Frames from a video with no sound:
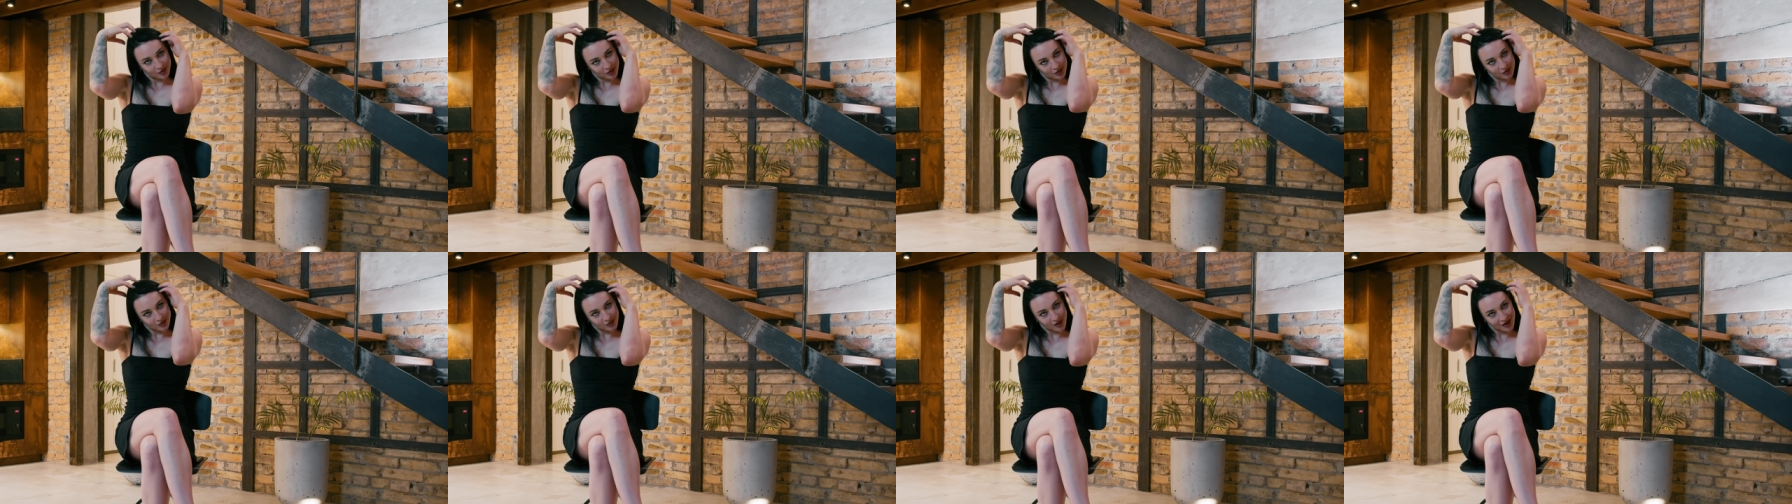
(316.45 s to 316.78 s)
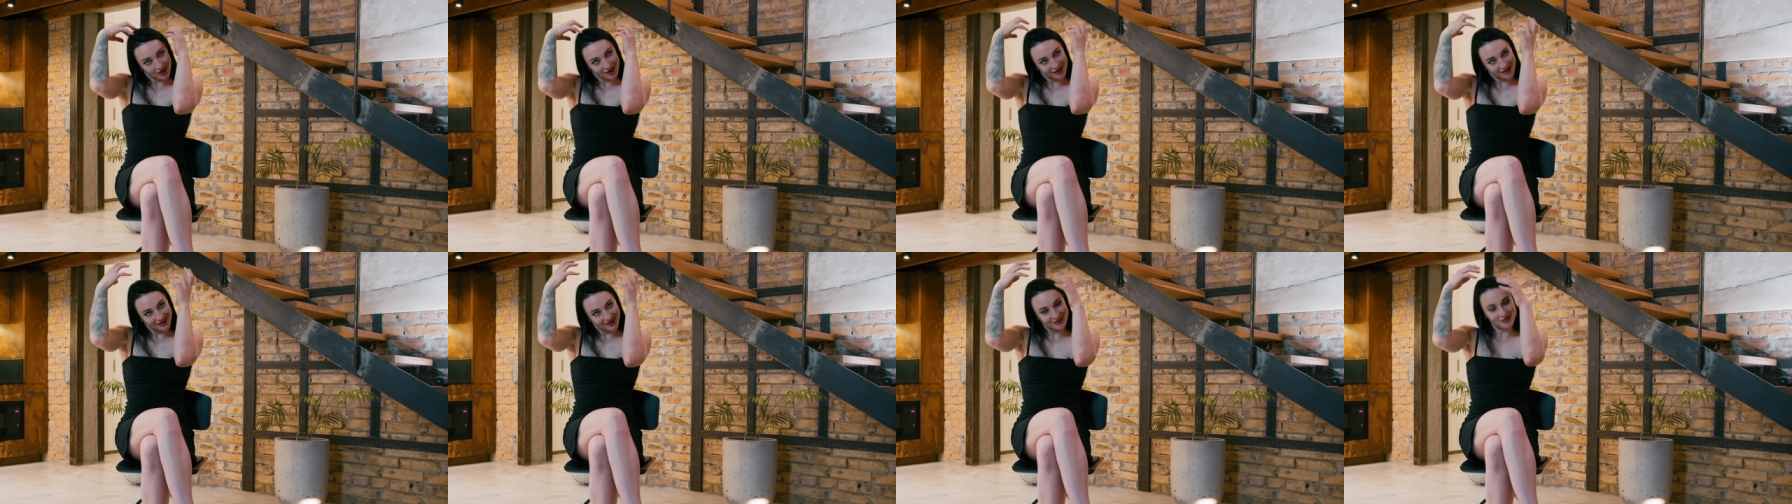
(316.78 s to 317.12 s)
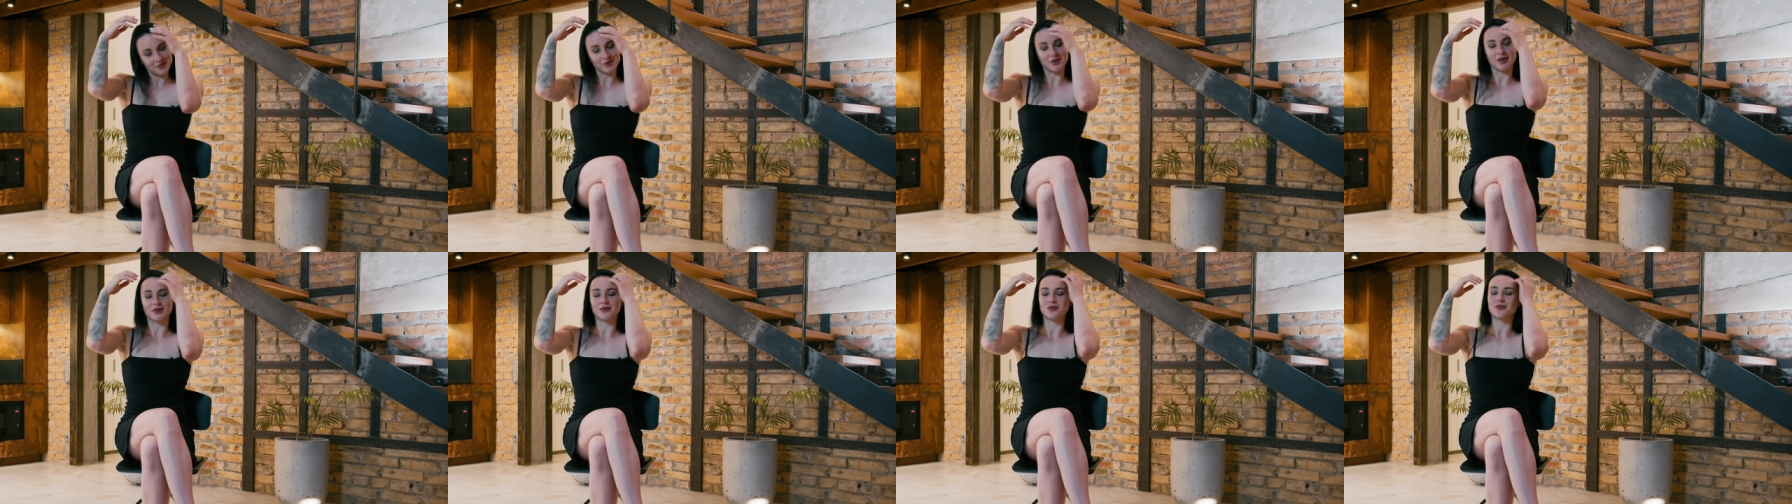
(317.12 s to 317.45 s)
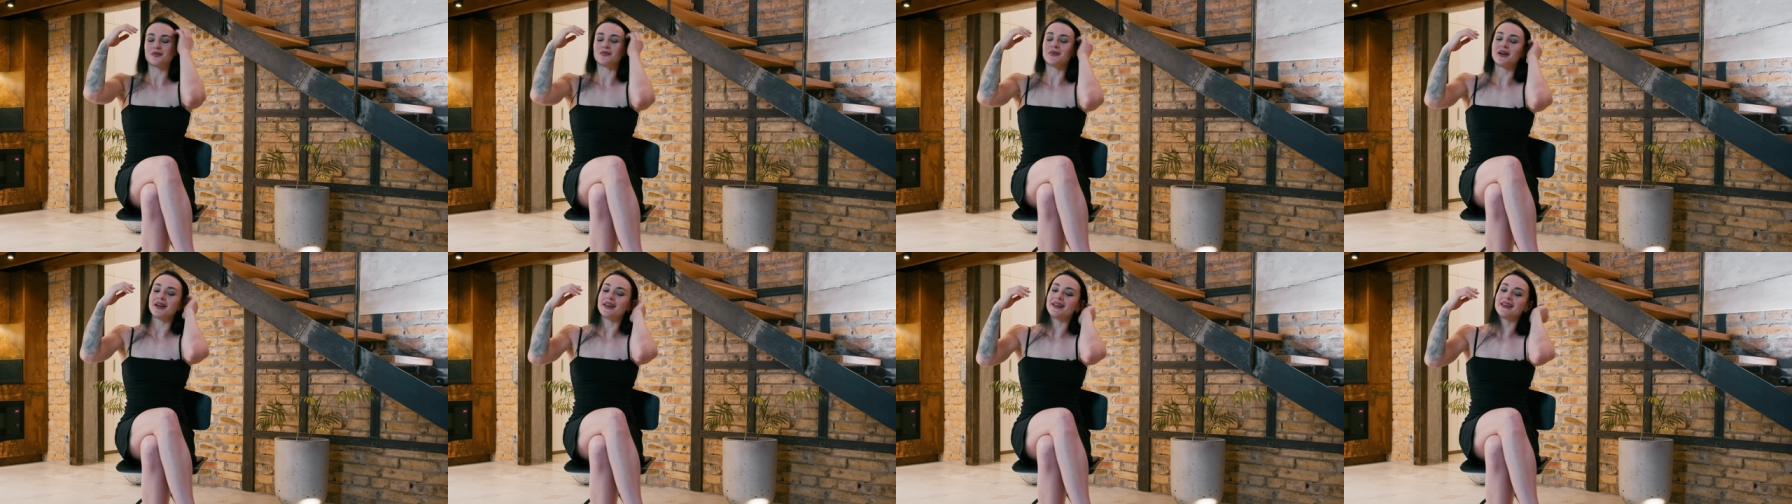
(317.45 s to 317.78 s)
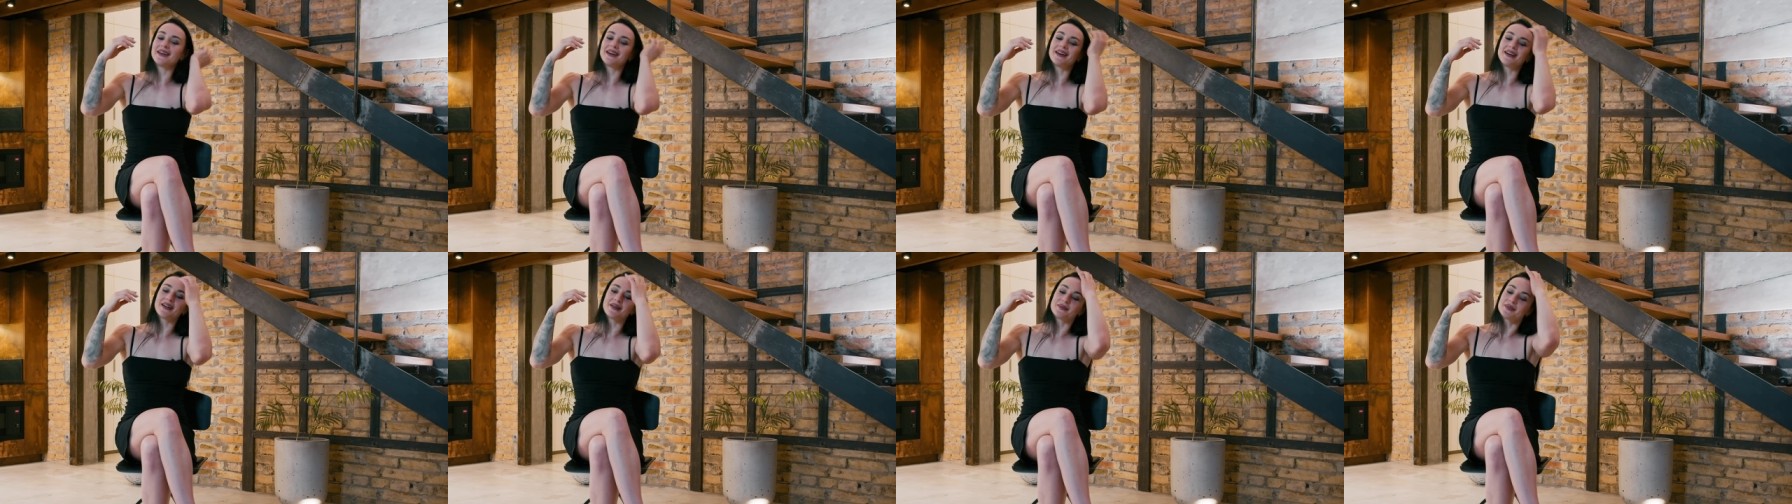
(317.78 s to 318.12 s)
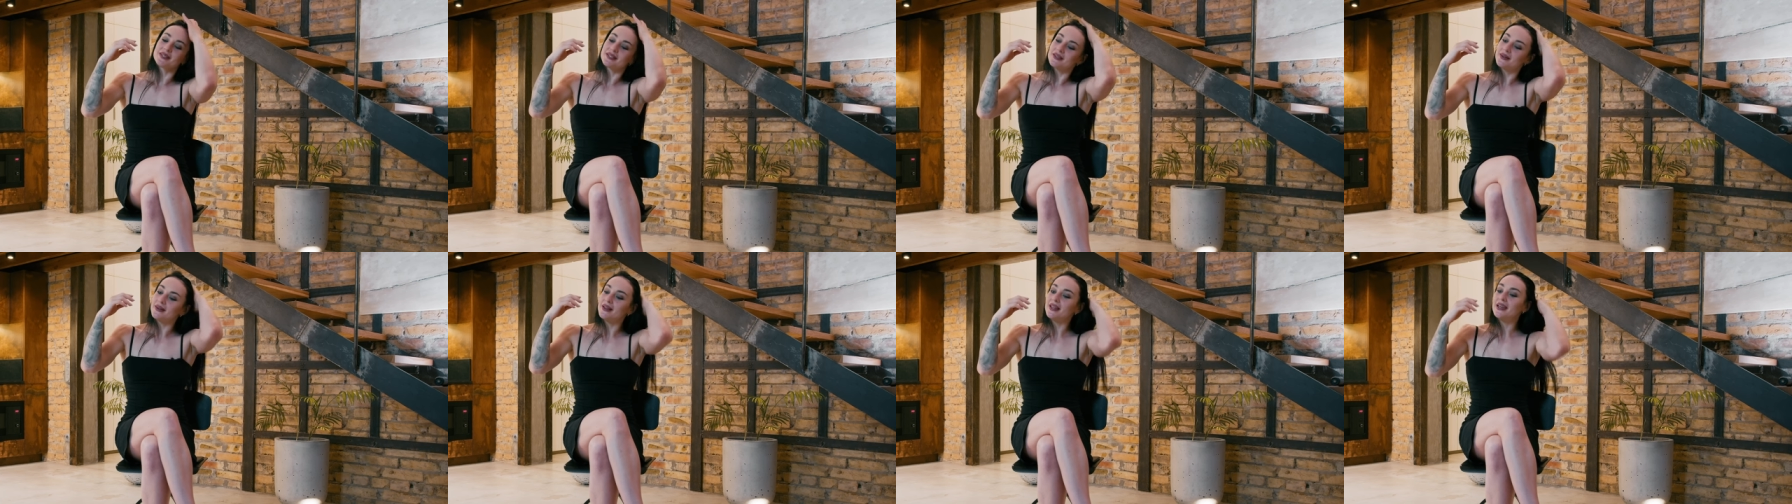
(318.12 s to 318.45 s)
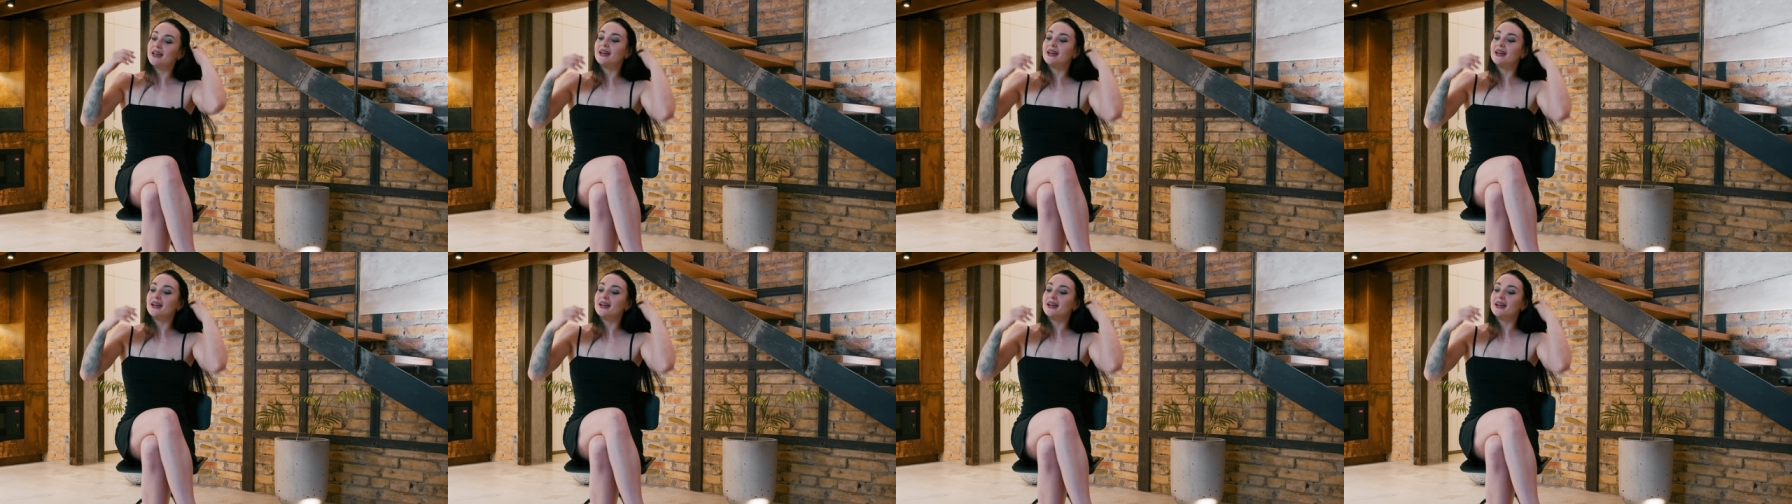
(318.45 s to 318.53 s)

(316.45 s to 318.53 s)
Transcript: with one of my arms.